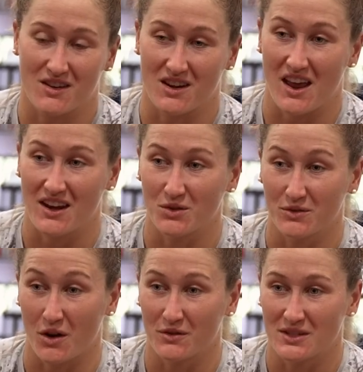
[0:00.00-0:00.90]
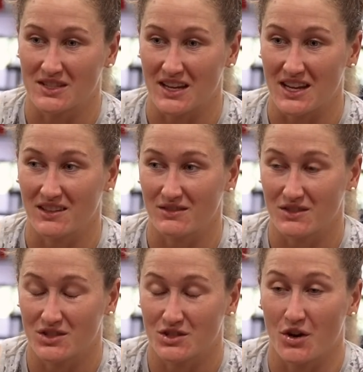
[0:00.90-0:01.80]
and obviously
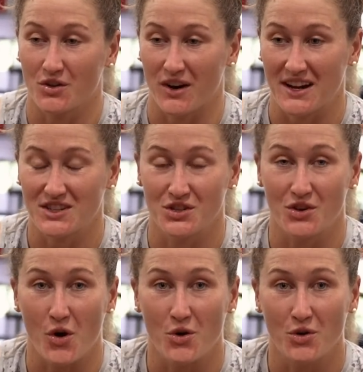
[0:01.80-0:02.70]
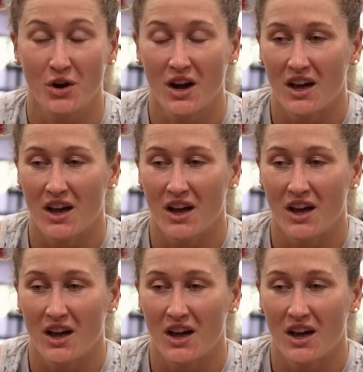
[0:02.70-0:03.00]
so great to know